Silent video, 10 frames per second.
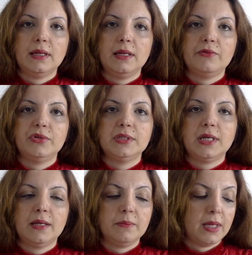every
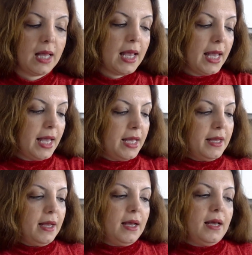time.
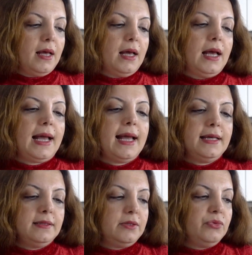
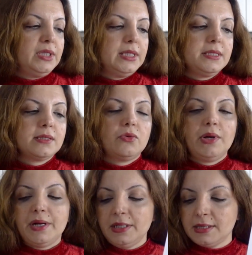And with the
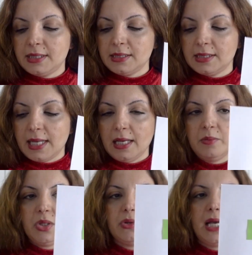square is the same.
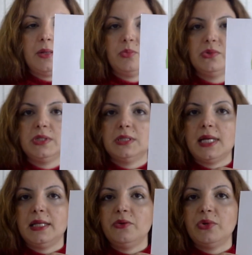You can put it
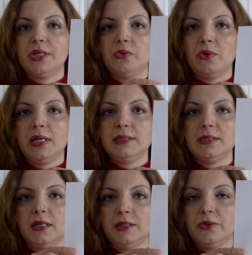anywhere you want
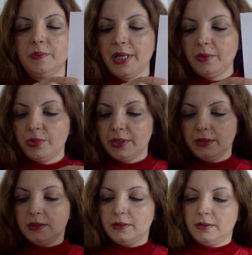on your paper.
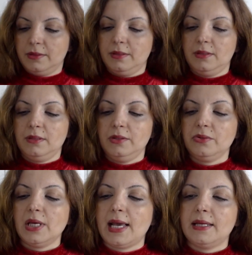You
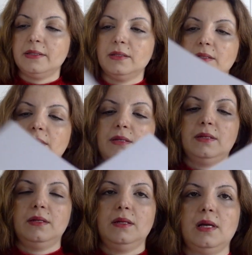can,
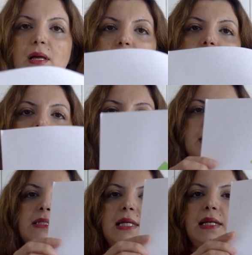this
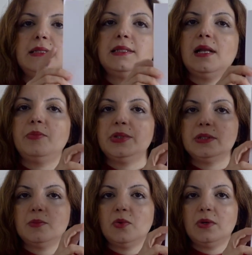is a little
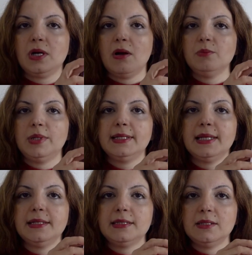bit more
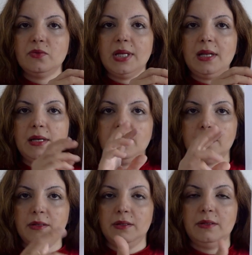complicated when I
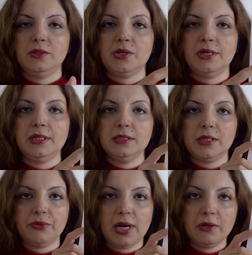turn it
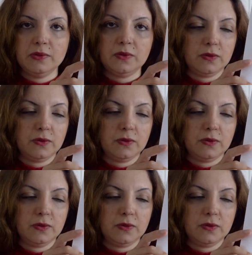around.